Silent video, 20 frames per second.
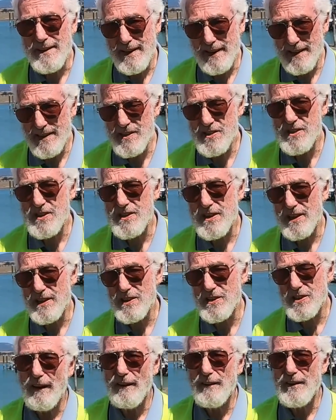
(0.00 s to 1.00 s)

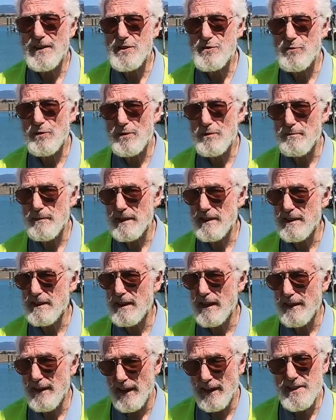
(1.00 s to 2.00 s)
Yes. And this would have been
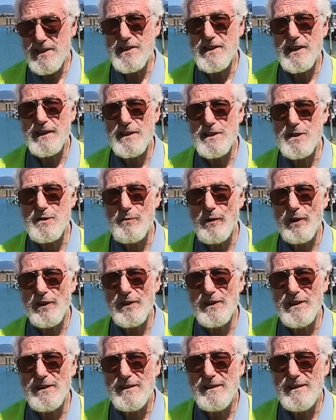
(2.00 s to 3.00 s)
in 1981.
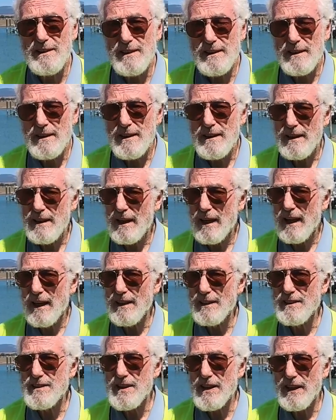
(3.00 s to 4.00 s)

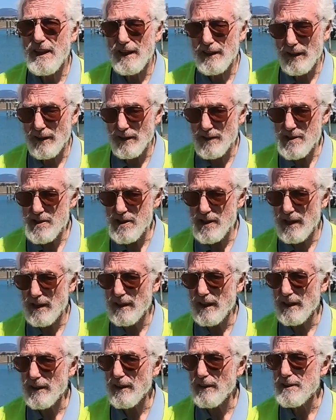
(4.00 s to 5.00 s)
And I got
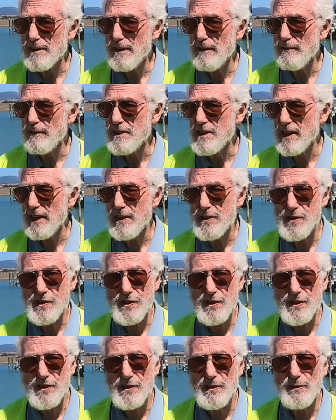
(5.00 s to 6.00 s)
an
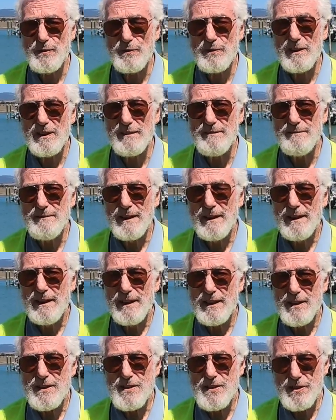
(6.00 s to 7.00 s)
invitation to
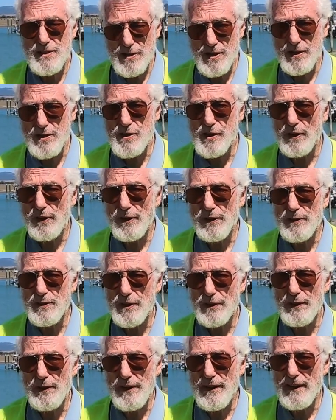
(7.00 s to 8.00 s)

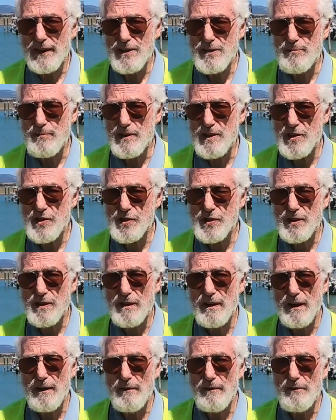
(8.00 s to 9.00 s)
join the expedition,
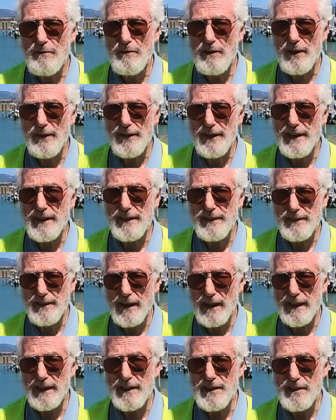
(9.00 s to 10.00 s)
and the
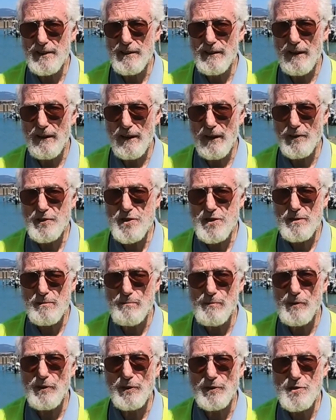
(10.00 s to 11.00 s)
leader, Austin
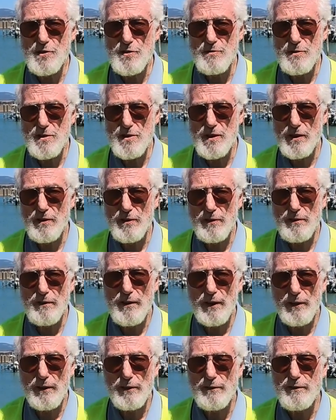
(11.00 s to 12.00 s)
Brooks, was a good
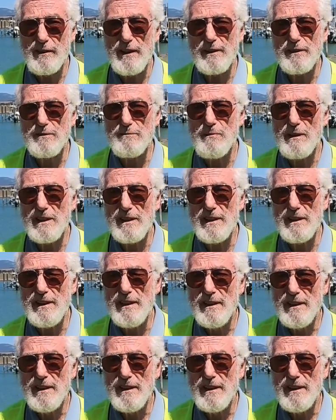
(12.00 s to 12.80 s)
friend of mine.